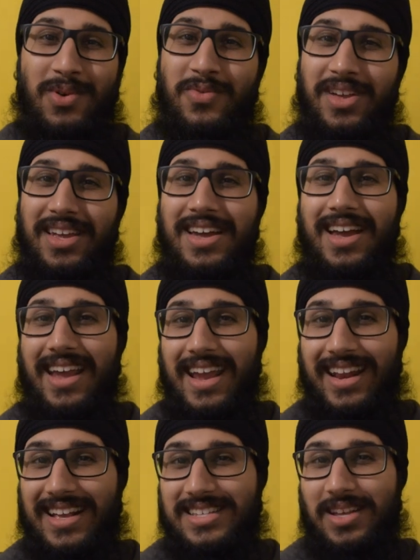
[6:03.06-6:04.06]
movie,
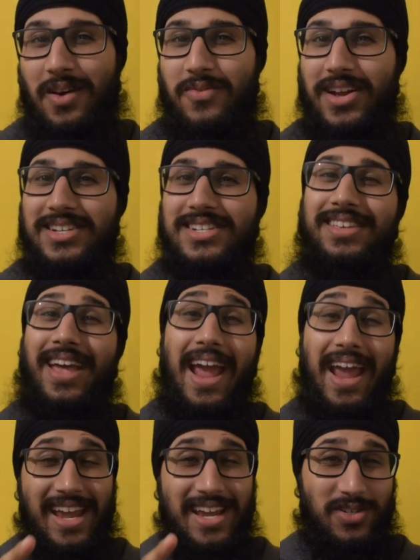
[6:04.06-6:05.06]
it is Avengers
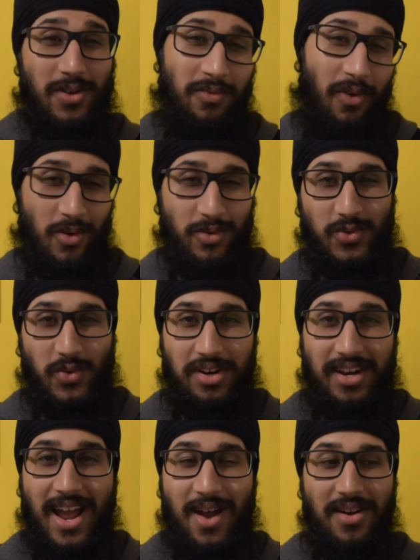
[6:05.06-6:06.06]
Age of Ultron.
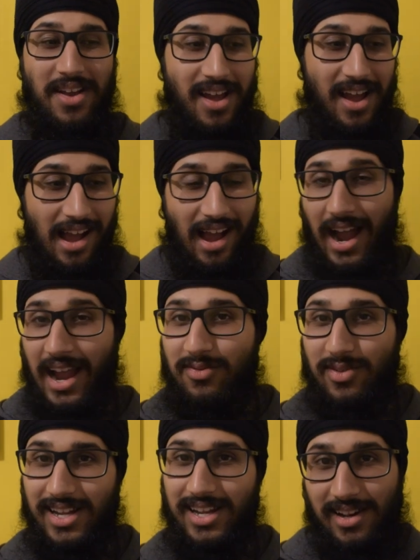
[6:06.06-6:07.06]
Now, I
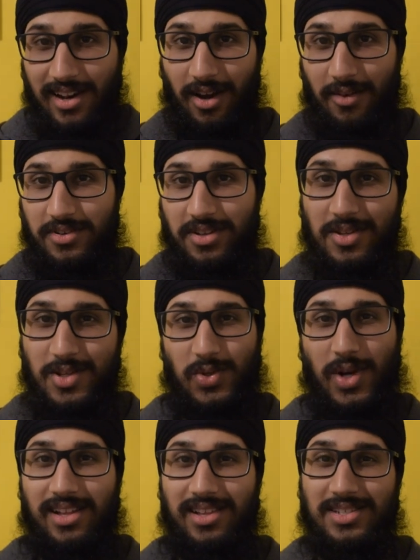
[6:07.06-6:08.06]
really loved the
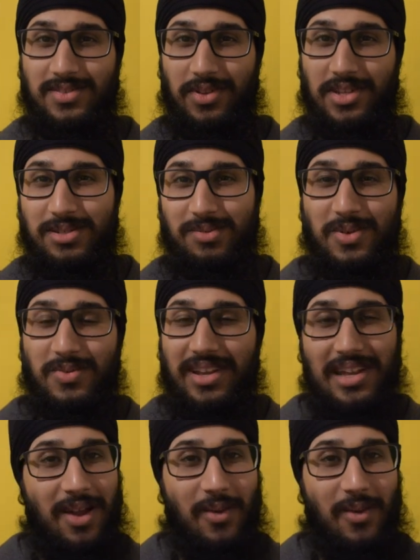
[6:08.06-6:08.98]
trailers for this movie. They